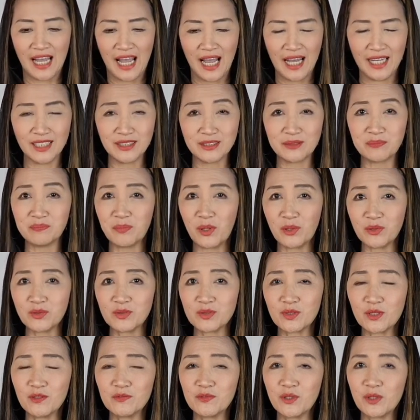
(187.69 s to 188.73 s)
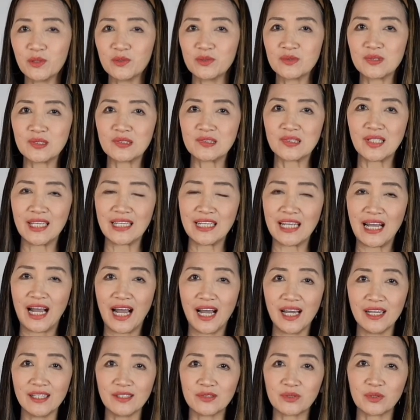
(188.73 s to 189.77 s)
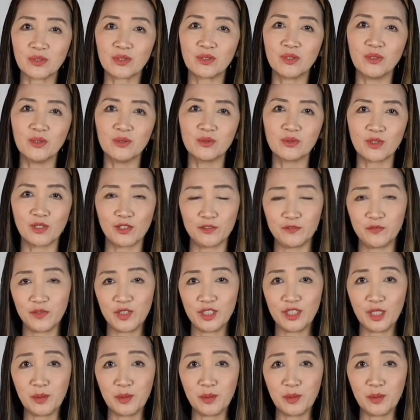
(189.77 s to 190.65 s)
And most of those that take iced or cold coffee,